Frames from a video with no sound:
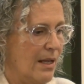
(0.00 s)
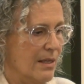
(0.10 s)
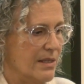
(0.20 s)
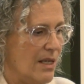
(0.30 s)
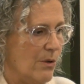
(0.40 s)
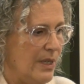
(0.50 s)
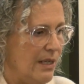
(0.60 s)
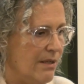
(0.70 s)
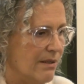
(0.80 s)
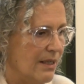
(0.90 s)
So
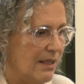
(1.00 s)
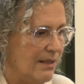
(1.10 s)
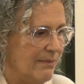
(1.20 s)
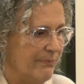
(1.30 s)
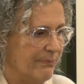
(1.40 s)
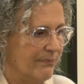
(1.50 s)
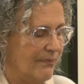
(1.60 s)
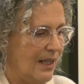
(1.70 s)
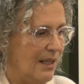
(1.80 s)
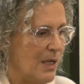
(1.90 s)
here,
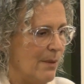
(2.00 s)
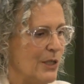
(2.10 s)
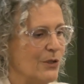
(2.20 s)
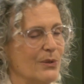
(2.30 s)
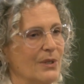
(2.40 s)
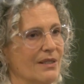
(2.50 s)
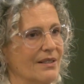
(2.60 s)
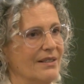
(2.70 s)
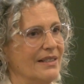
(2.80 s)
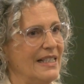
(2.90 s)
I'm coming to
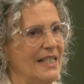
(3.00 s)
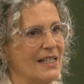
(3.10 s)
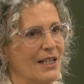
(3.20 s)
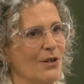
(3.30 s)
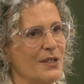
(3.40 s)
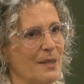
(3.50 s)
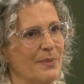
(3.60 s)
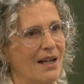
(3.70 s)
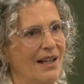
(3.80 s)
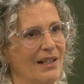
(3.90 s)
this concept
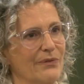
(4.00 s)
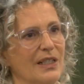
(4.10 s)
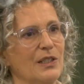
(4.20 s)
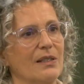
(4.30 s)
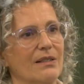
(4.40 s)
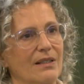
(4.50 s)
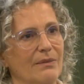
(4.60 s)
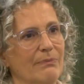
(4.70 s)
I have that